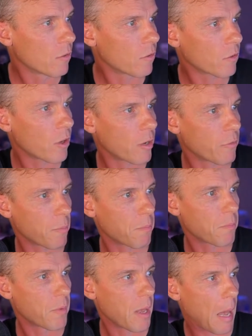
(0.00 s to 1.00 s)
kind of
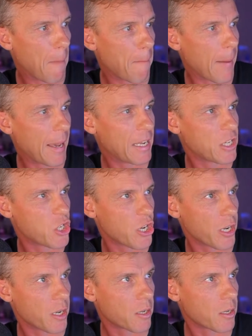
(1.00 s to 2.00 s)
a
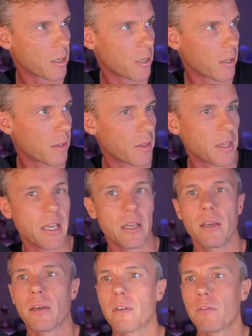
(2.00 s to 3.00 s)
major
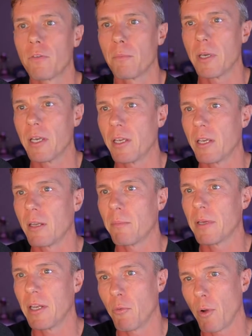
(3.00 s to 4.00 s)
thing for me in
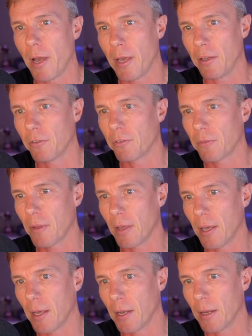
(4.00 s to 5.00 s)
many ways,
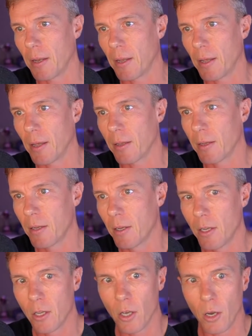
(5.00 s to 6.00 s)
and I
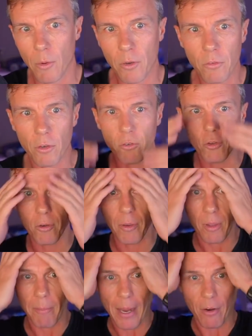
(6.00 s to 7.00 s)
want to sort of talk
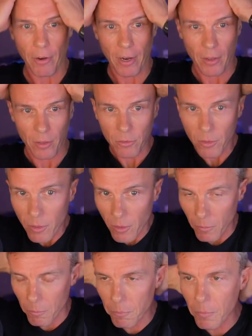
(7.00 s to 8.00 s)
about the background of this.
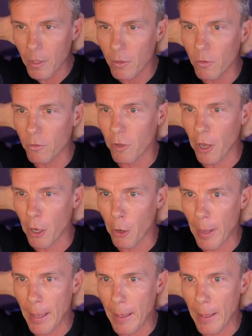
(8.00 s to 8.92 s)
So